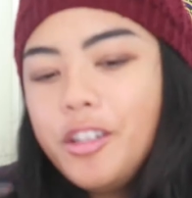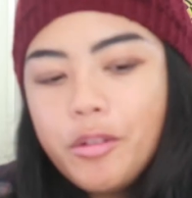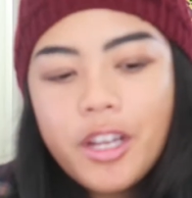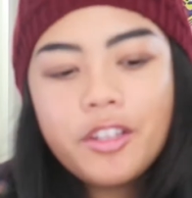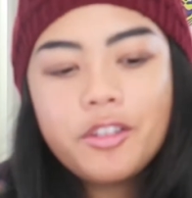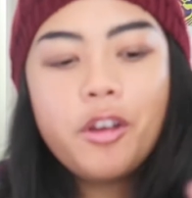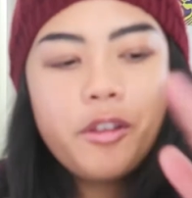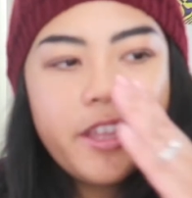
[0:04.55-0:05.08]
You
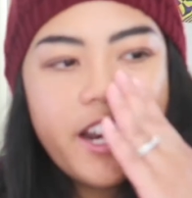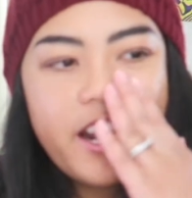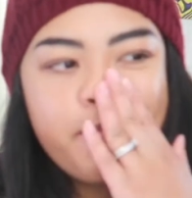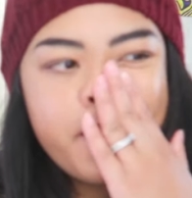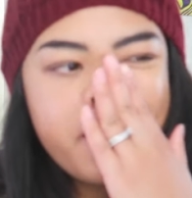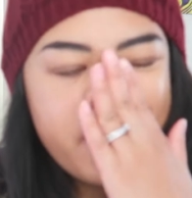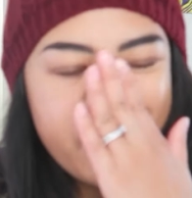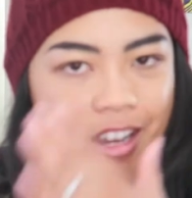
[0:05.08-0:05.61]
guys know that
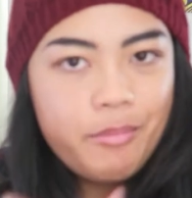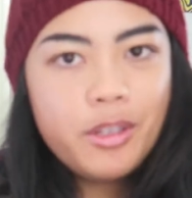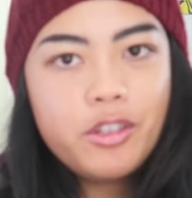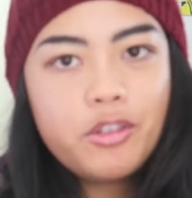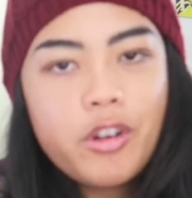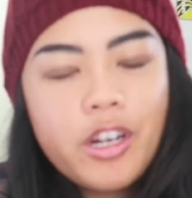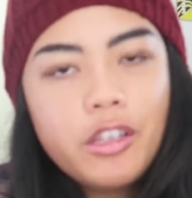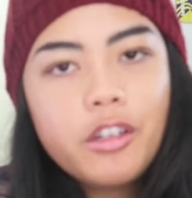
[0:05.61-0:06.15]
I've
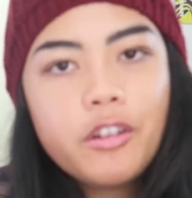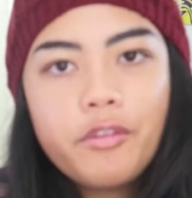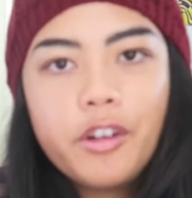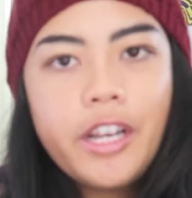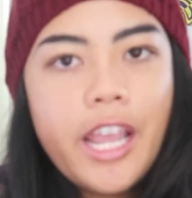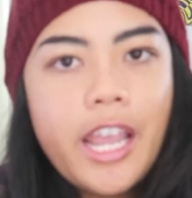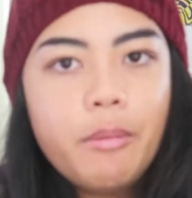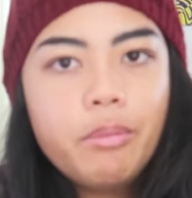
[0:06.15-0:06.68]
been trying to look for
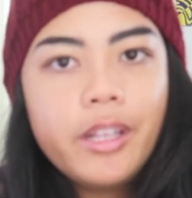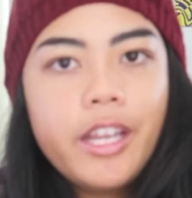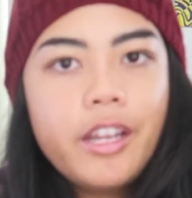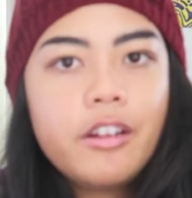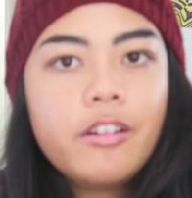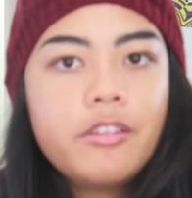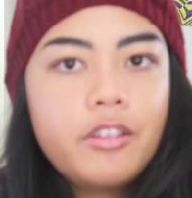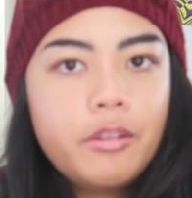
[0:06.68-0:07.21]
an A
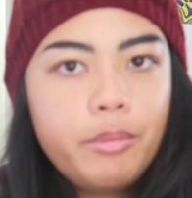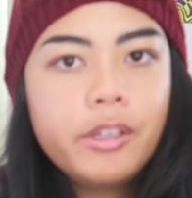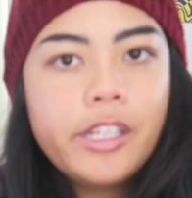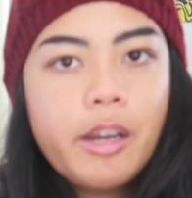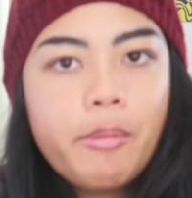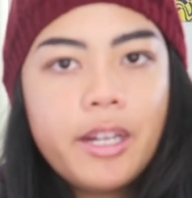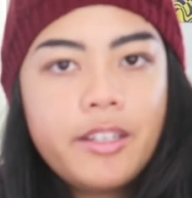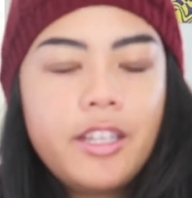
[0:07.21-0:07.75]
player to build
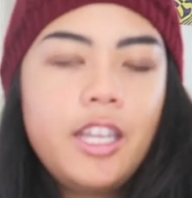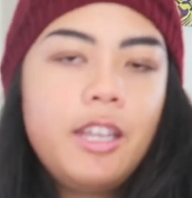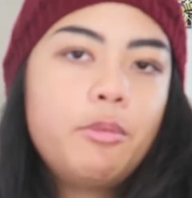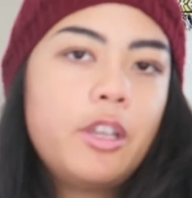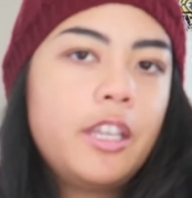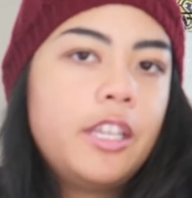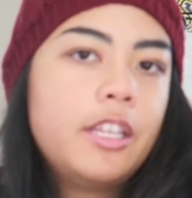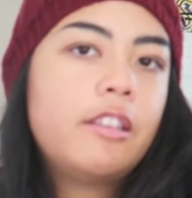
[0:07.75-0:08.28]
out my team
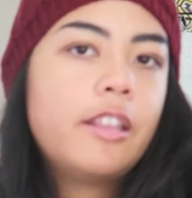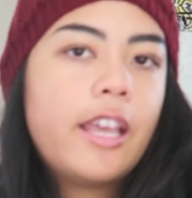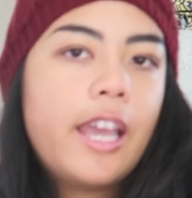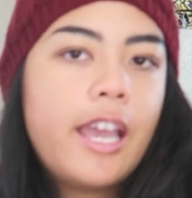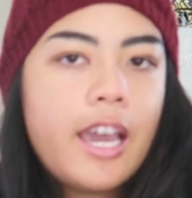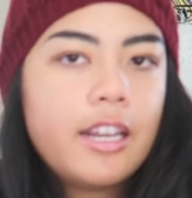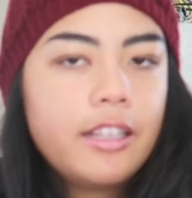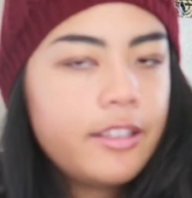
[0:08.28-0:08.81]
so I can get to
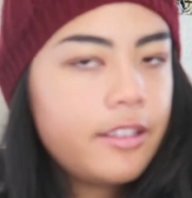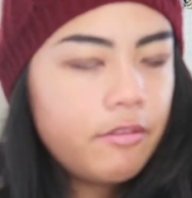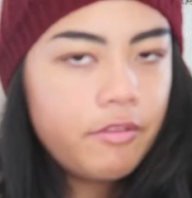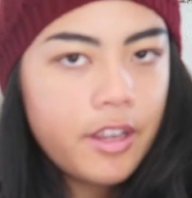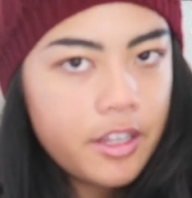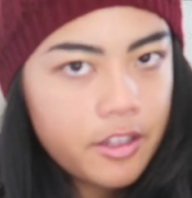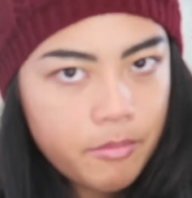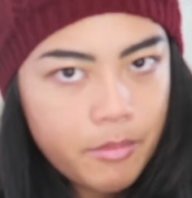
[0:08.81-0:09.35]
that adolescent
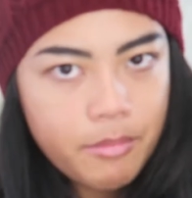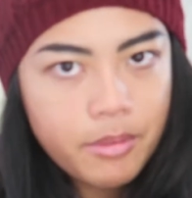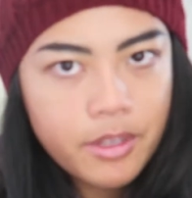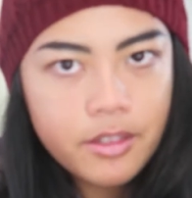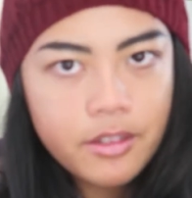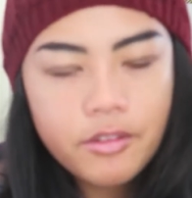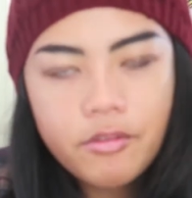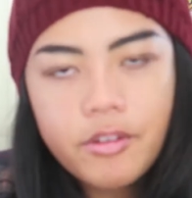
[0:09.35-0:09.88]
phase of my
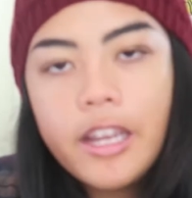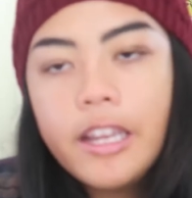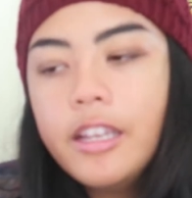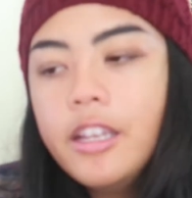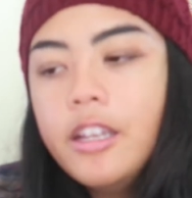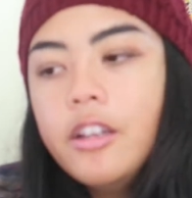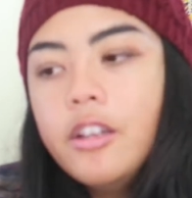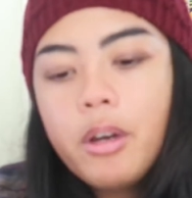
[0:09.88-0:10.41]
business,
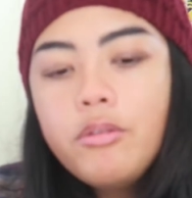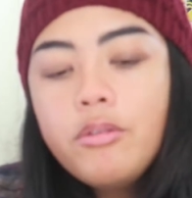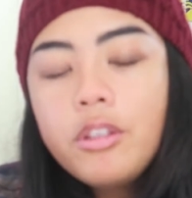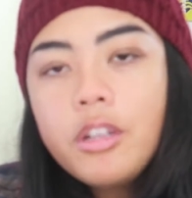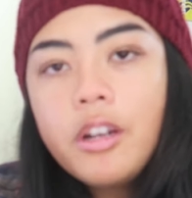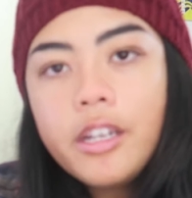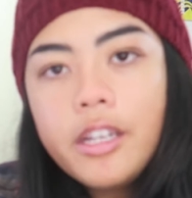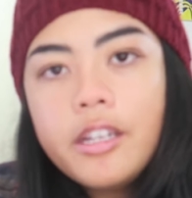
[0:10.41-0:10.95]
right?
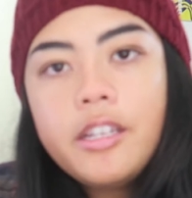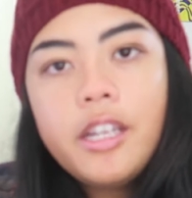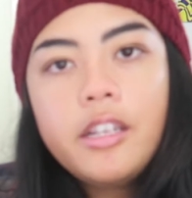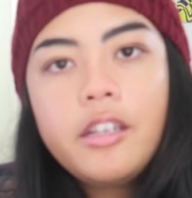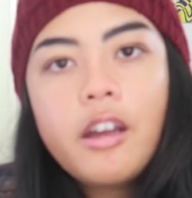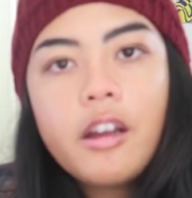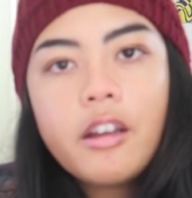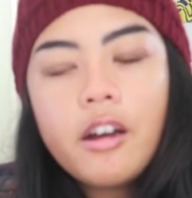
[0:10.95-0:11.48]
Posted on
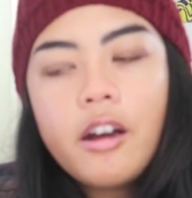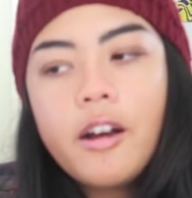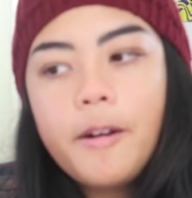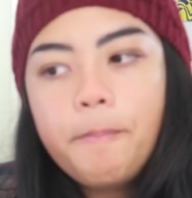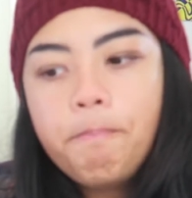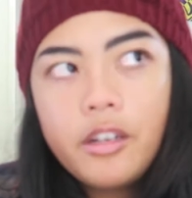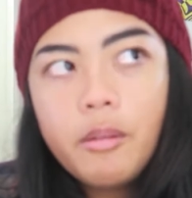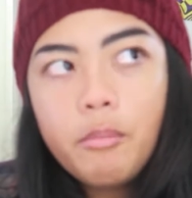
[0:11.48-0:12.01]

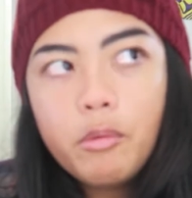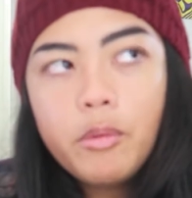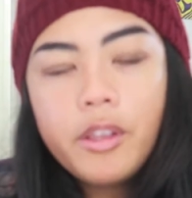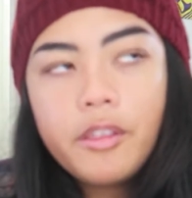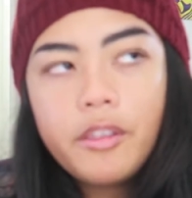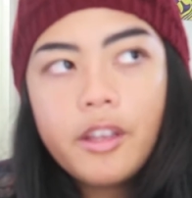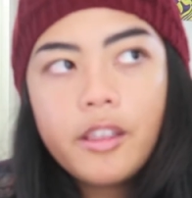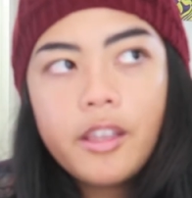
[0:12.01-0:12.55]
Indeed.com. The number
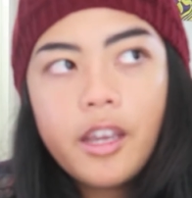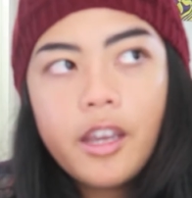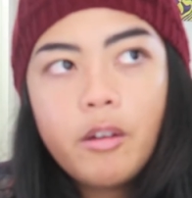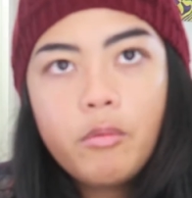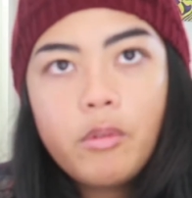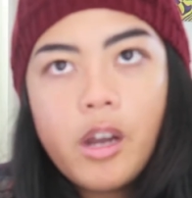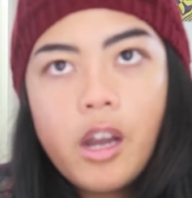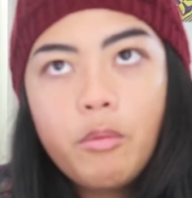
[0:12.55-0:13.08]
one thing
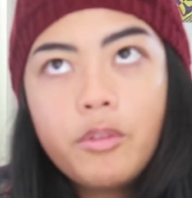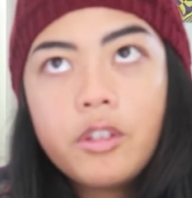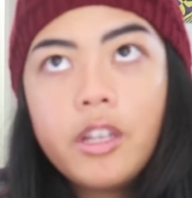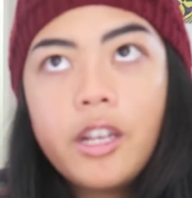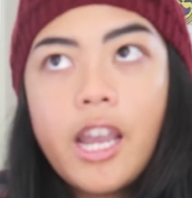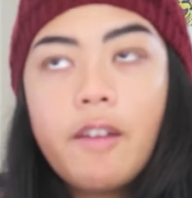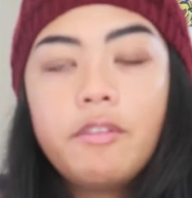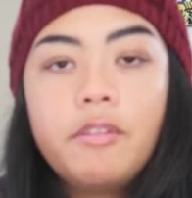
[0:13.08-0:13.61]
that I was
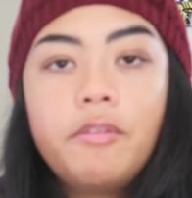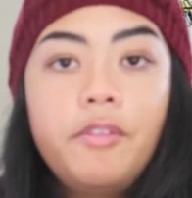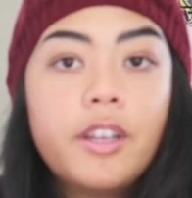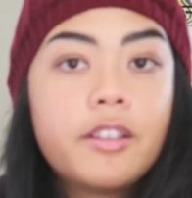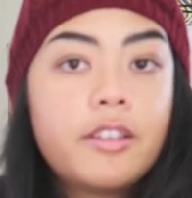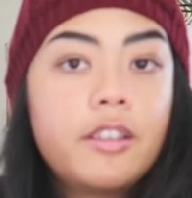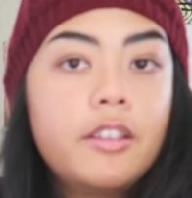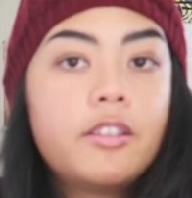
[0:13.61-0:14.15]
gonna have to
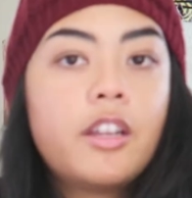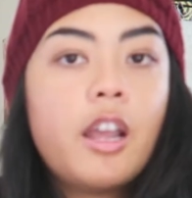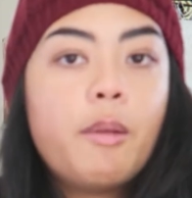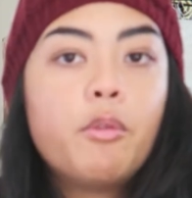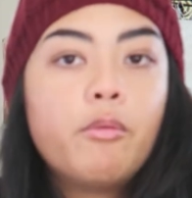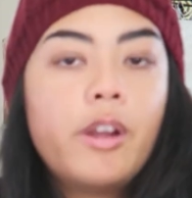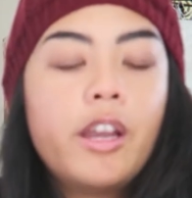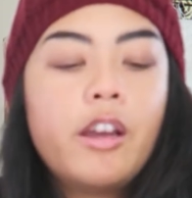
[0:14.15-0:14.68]
fix this
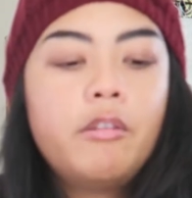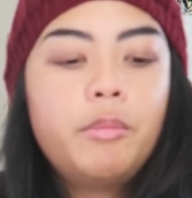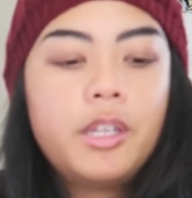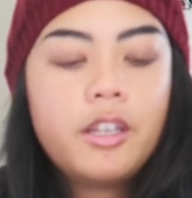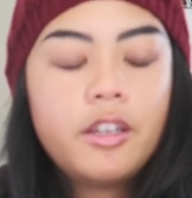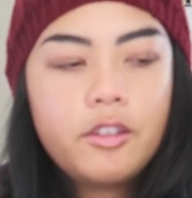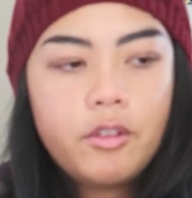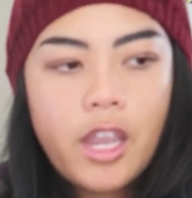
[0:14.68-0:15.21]
time around,
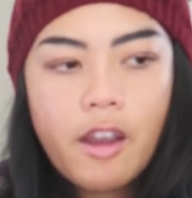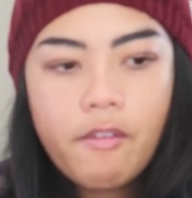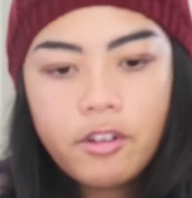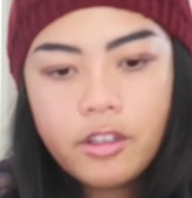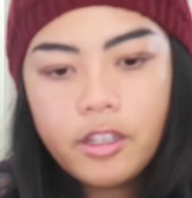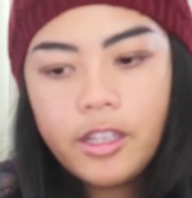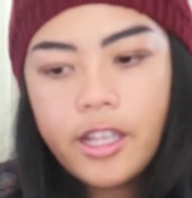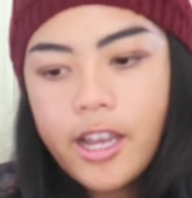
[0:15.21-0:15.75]
because
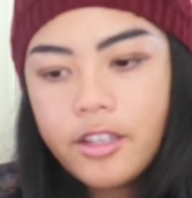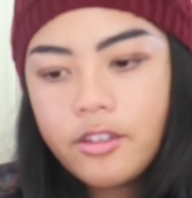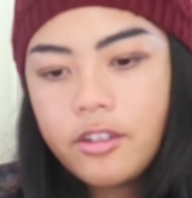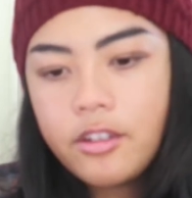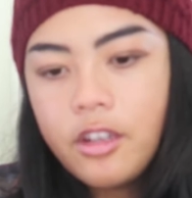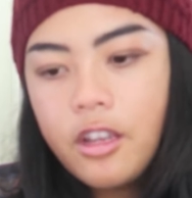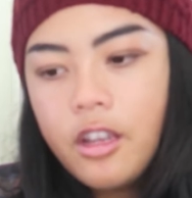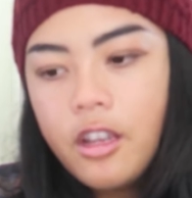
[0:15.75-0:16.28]
after the last